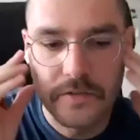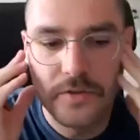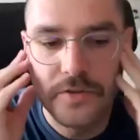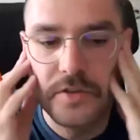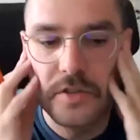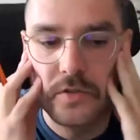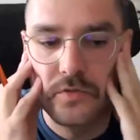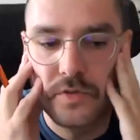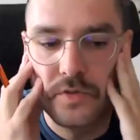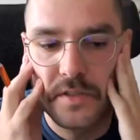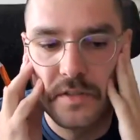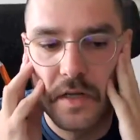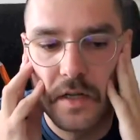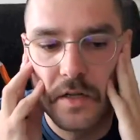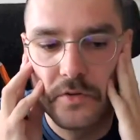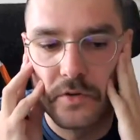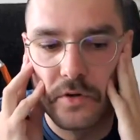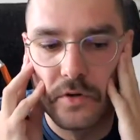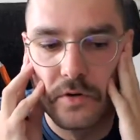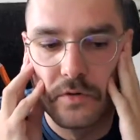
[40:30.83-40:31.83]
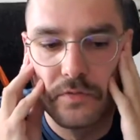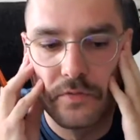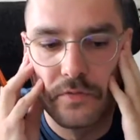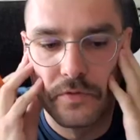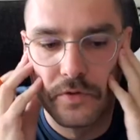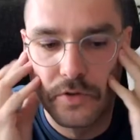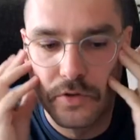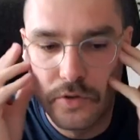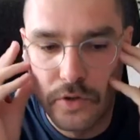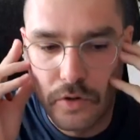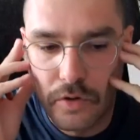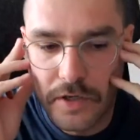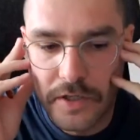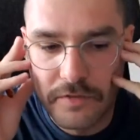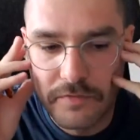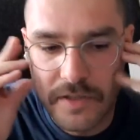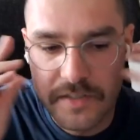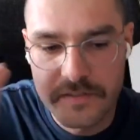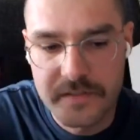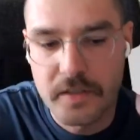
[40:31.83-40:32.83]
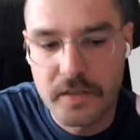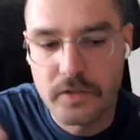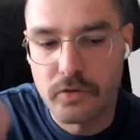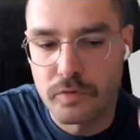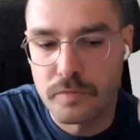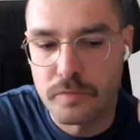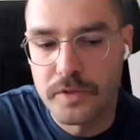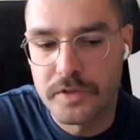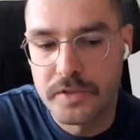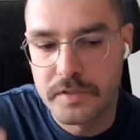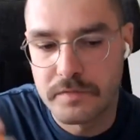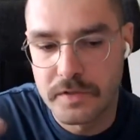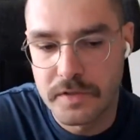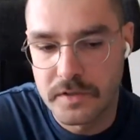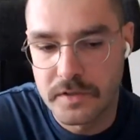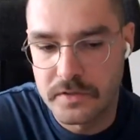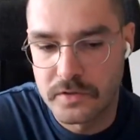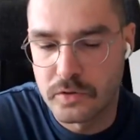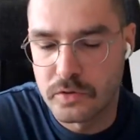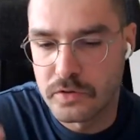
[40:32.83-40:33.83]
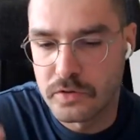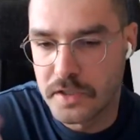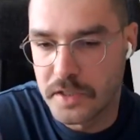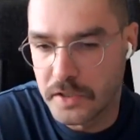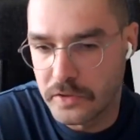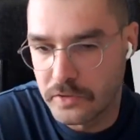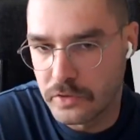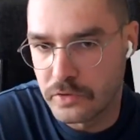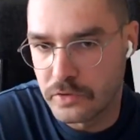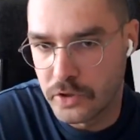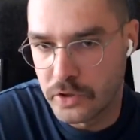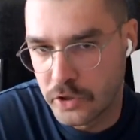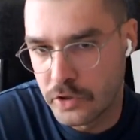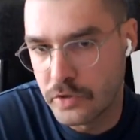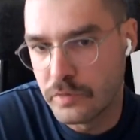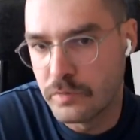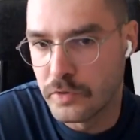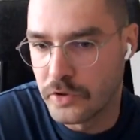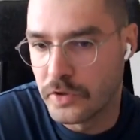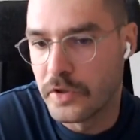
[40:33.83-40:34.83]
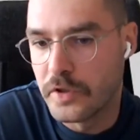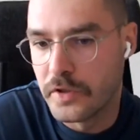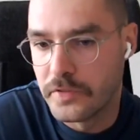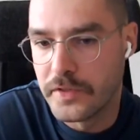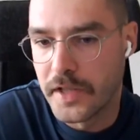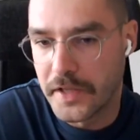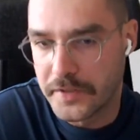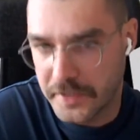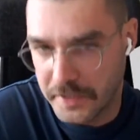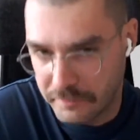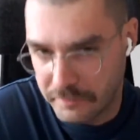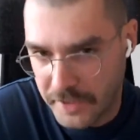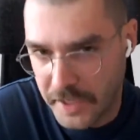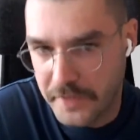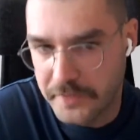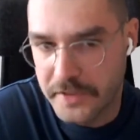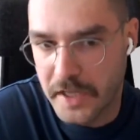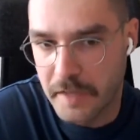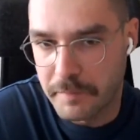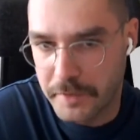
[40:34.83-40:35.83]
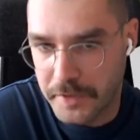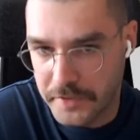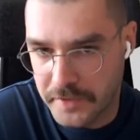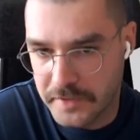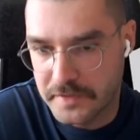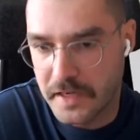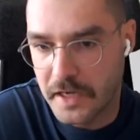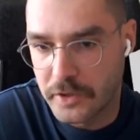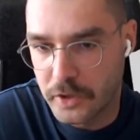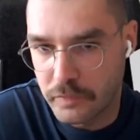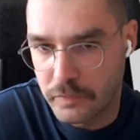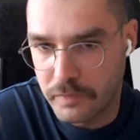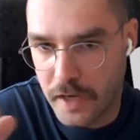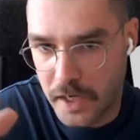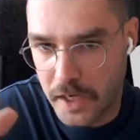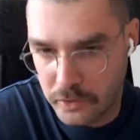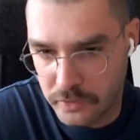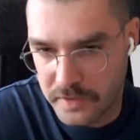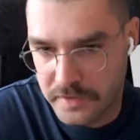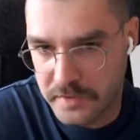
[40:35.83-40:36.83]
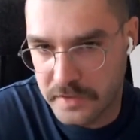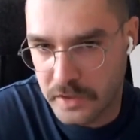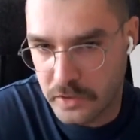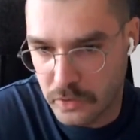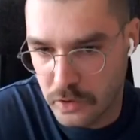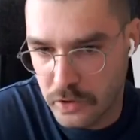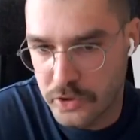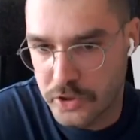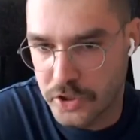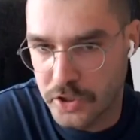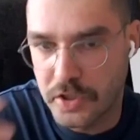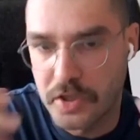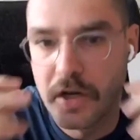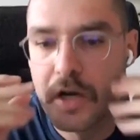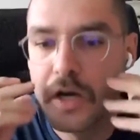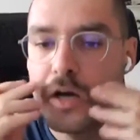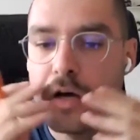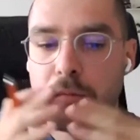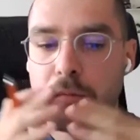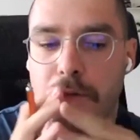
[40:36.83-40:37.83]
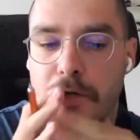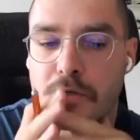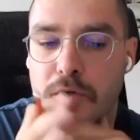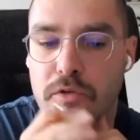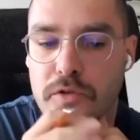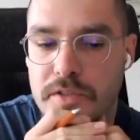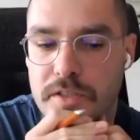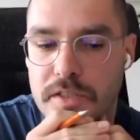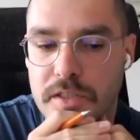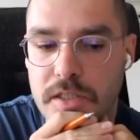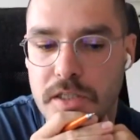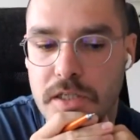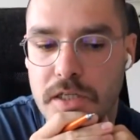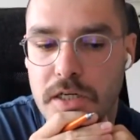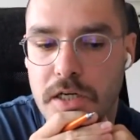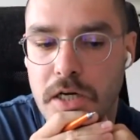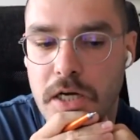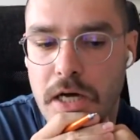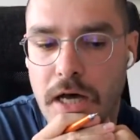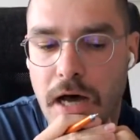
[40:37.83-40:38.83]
also a result of, investing normativity solely into the human, that we end up in this kind of agonistic logic. Because, to